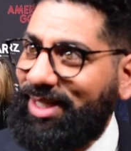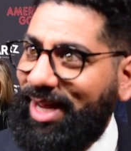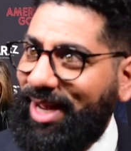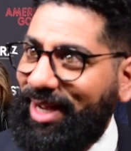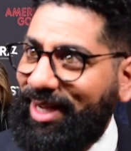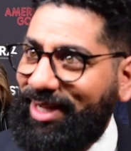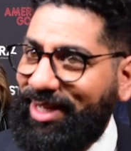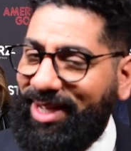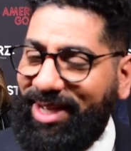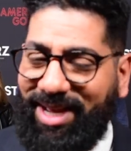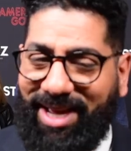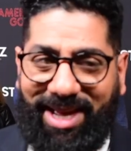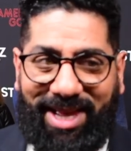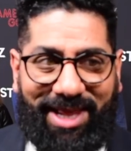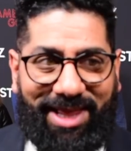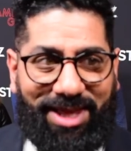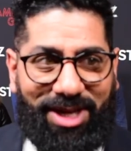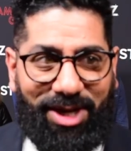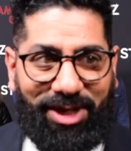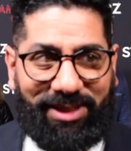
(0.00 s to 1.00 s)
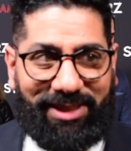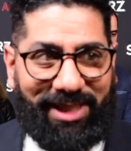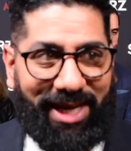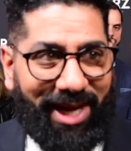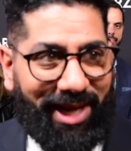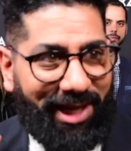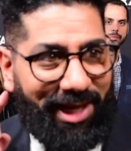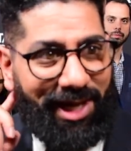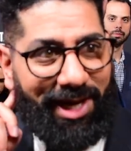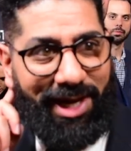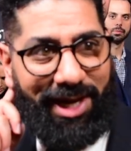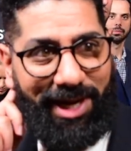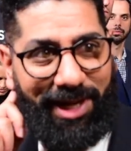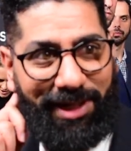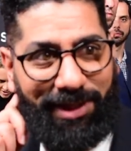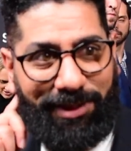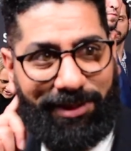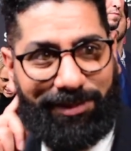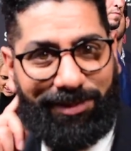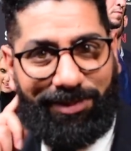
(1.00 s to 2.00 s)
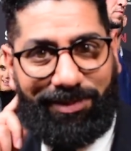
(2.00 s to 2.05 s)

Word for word: Like there's like a